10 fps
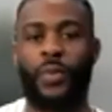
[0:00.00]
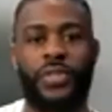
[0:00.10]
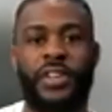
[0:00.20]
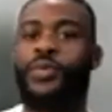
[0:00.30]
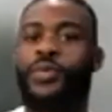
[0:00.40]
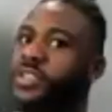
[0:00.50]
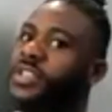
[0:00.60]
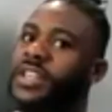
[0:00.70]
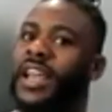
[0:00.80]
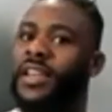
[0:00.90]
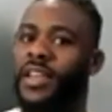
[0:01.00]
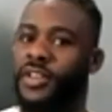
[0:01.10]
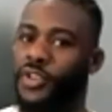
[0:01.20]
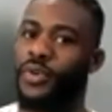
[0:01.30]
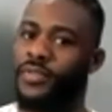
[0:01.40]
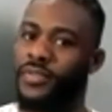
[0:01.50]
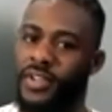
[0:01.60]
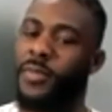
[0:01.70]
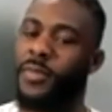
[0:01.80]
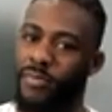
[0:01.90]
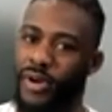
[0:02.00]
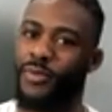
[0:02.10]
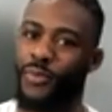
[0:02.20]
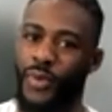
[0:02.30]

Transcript: Where this one is like, dude, come on, bro.